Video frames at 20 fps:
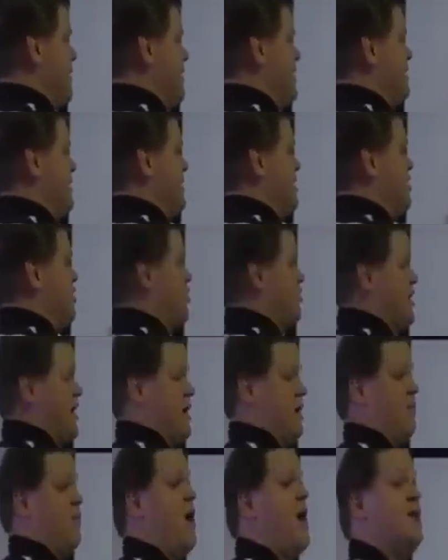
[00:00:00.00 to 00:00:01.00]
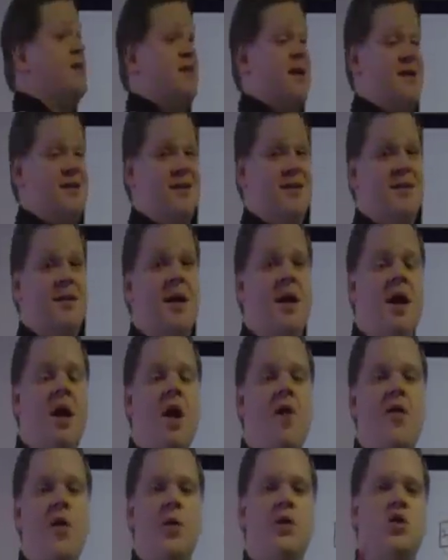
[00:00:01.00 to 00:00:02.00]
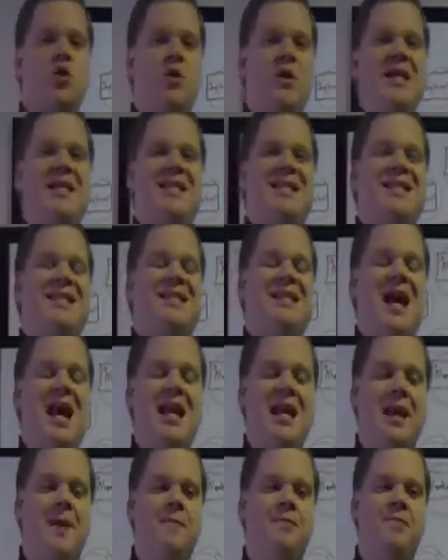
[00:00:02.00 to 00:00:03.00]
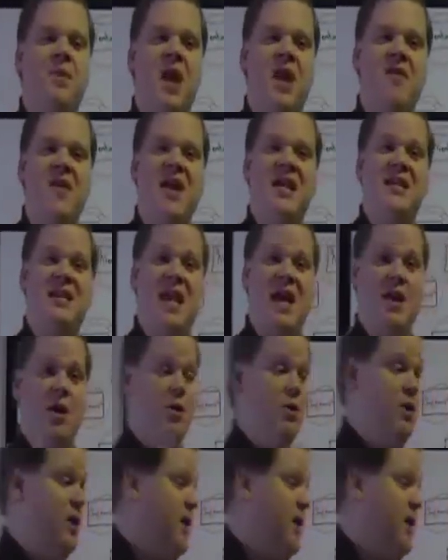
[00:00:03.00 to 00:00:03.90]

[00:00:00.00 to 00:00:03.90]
into your daily processes. There was a recent study, and they said only